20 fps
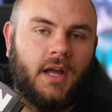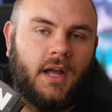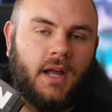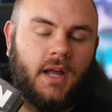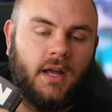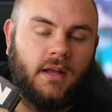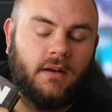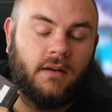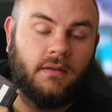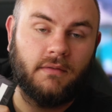
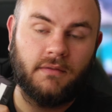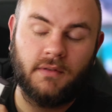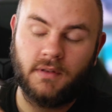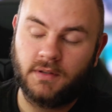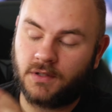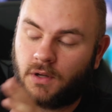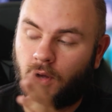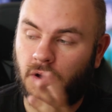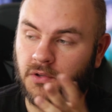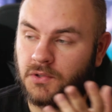And
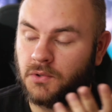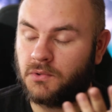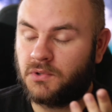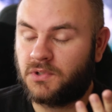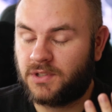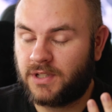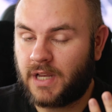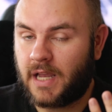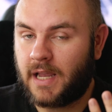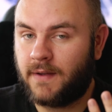this also
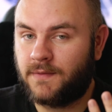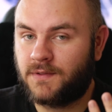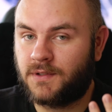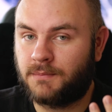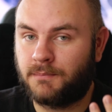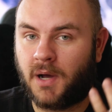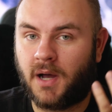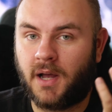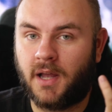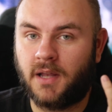saves
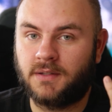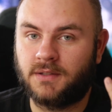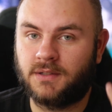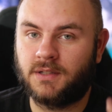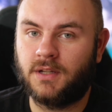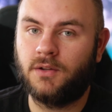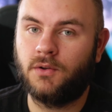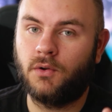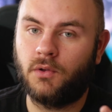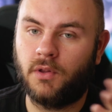my
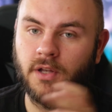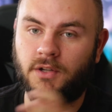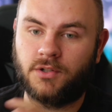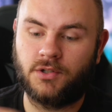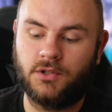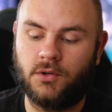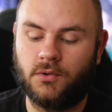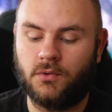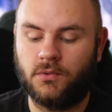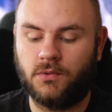single
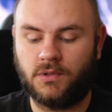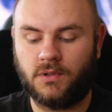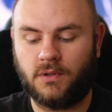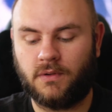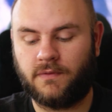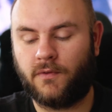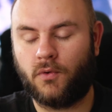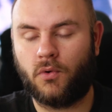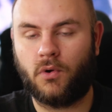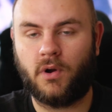issues
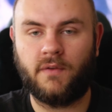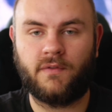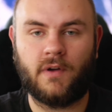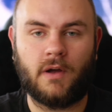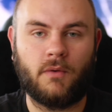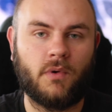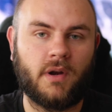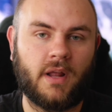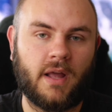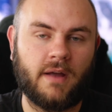for if
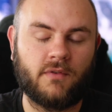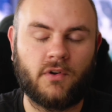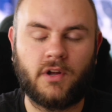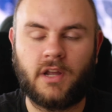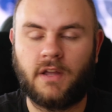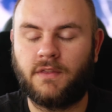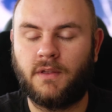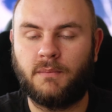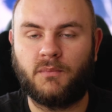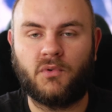I wanna ever
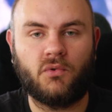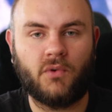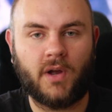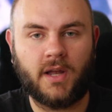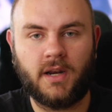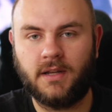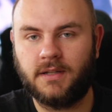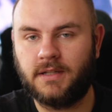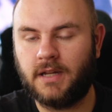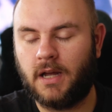get them
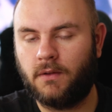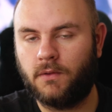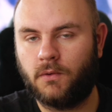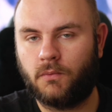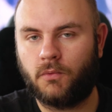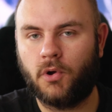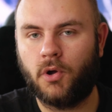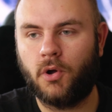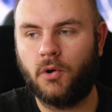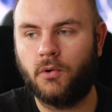graded down the
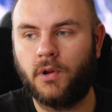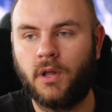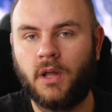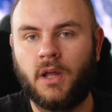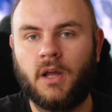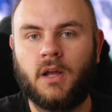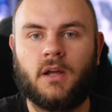road.